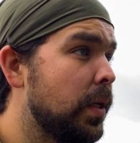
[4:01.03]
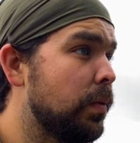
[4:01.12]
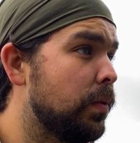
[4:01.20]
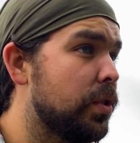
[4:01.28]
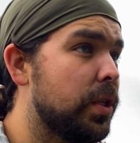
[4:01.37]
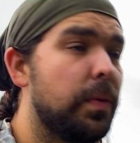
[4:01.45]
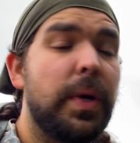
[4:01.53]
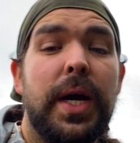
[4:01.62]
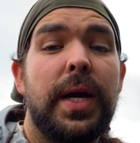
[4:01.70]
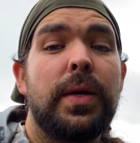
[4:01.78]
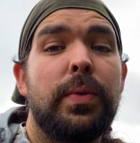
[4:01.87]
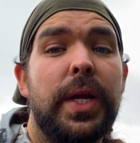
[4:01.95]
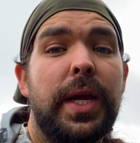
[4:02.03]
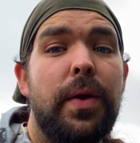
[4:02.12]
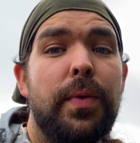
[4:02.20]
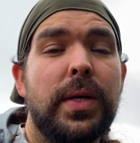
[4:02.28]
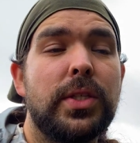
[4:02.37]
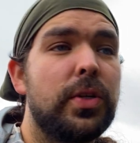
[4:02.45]
We'll see when I get
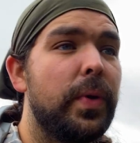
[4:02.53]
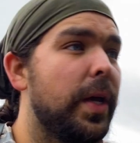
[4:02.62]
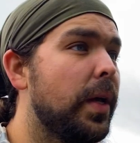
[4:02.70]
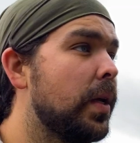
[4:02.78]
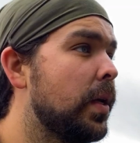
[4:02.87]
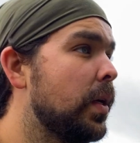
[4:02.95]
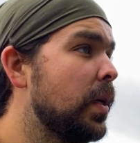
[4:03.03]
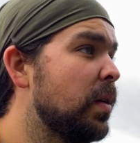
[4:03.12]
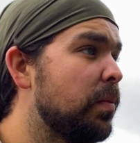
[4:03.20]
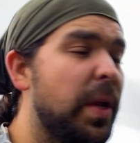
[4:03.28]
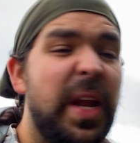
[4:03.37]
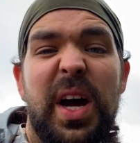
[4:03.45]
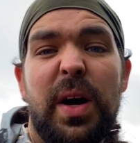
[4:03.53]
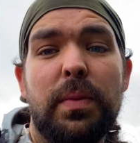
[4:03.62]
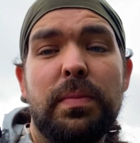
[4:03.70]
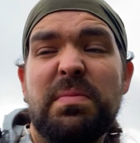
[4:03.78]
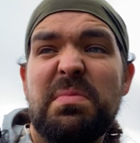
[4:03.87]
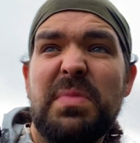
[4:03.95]
round to it. But now
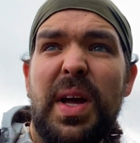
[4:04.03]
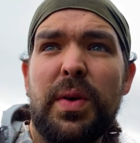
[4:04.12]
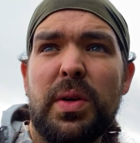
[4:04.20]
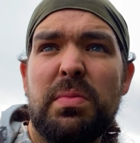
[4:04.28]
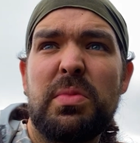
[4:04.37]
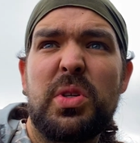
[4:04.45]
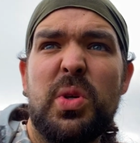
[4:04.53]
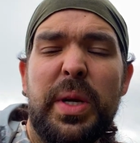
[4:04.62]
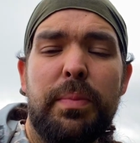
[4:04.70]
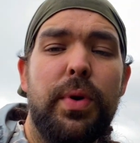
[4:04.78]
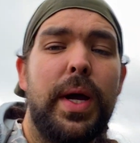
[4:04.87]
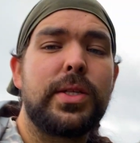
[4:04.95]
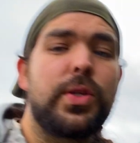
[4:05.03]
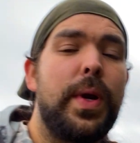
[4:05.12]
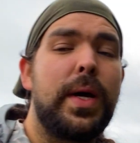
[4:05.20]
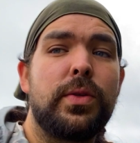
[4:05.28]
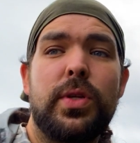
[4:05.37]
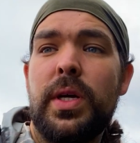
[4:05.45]
I'll have a quick browse
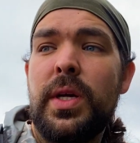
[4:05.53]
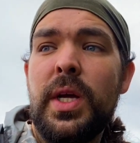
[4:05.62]
around,